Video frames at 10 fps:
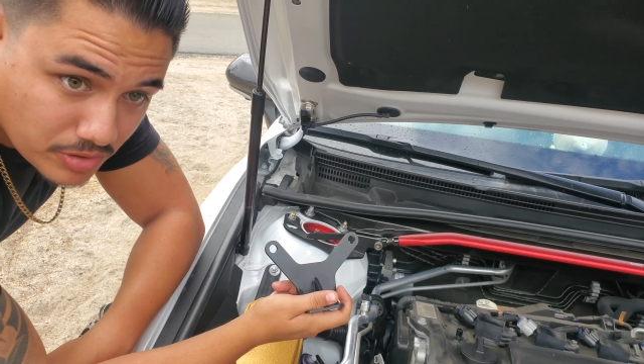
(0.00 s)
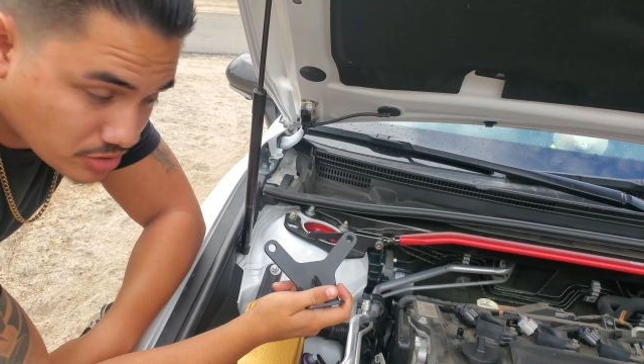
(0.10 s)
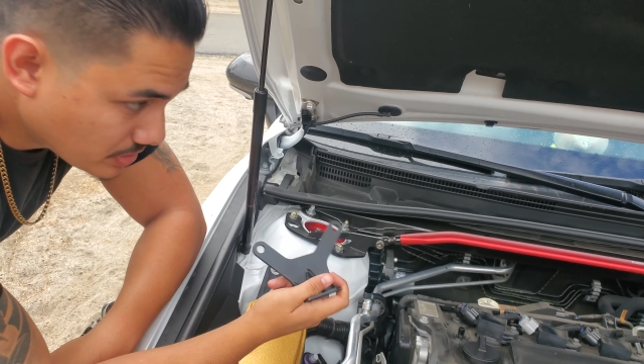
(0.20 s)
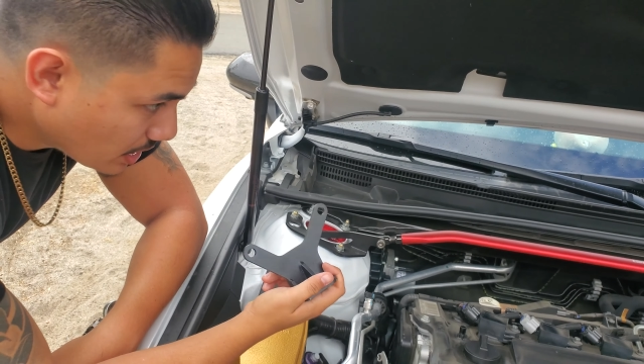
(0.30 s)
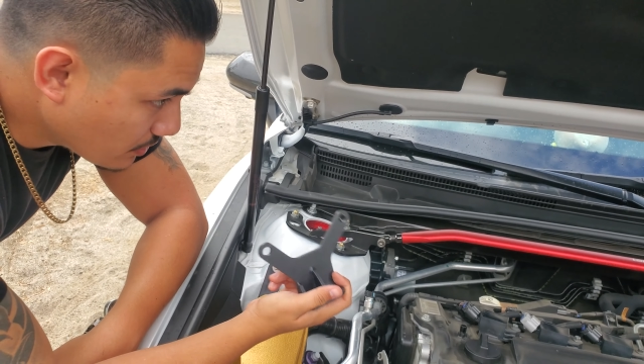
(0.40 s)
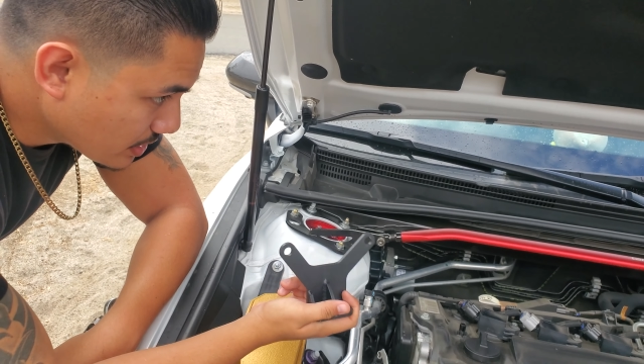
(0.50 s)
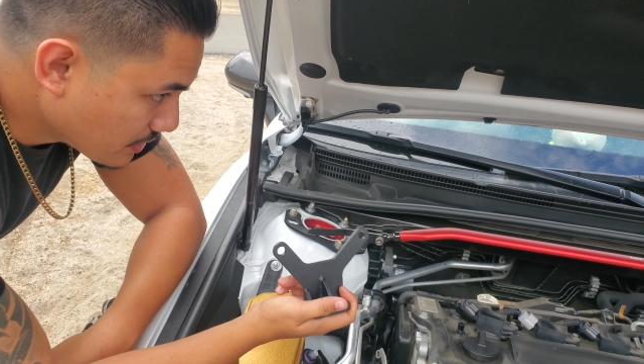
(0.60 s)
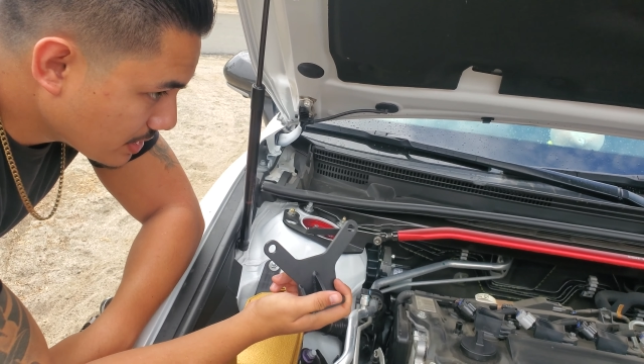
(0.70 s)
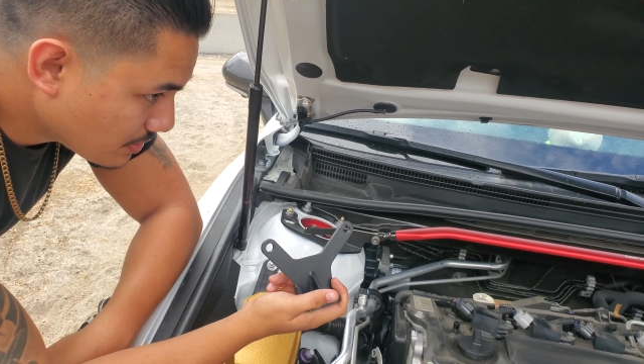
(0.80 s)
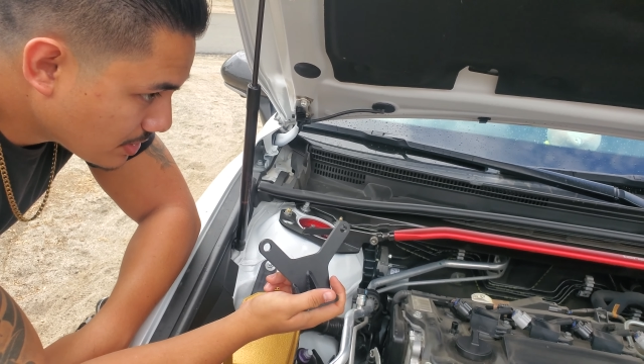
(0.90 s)
which I'll be
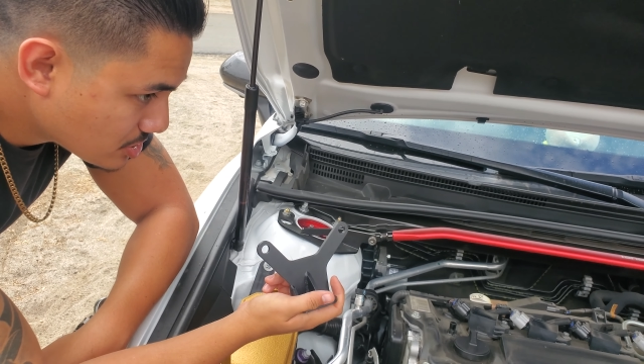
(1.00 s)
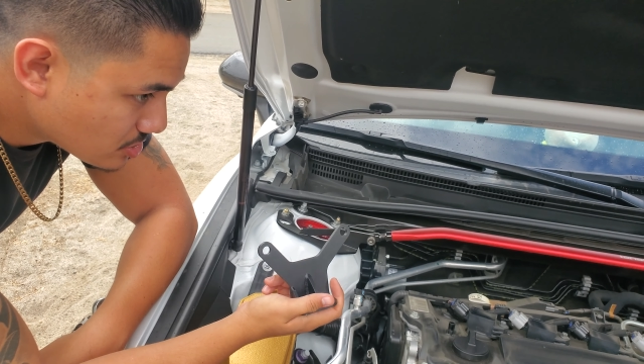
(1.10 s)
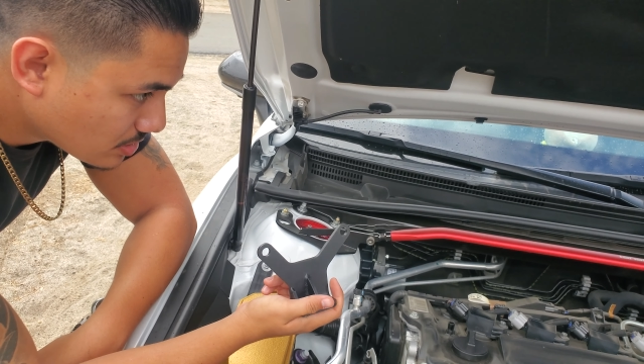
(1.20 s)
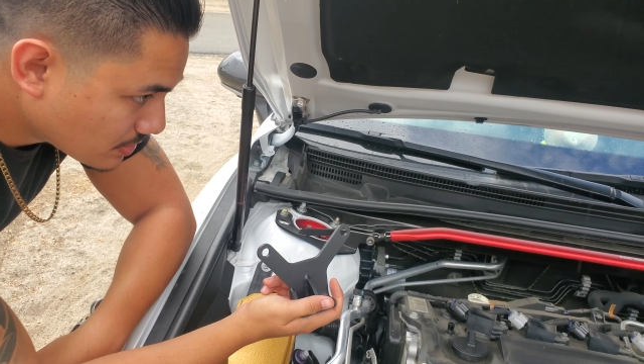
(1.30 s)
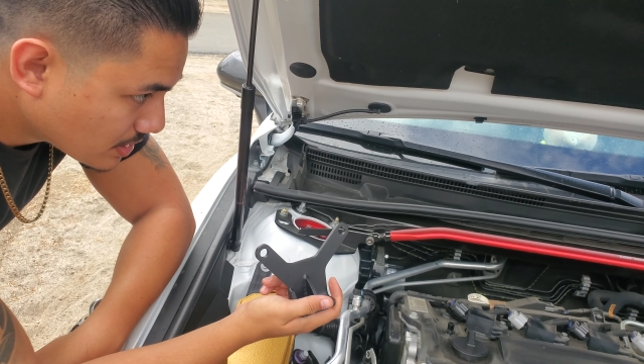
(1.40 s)
giving up my strut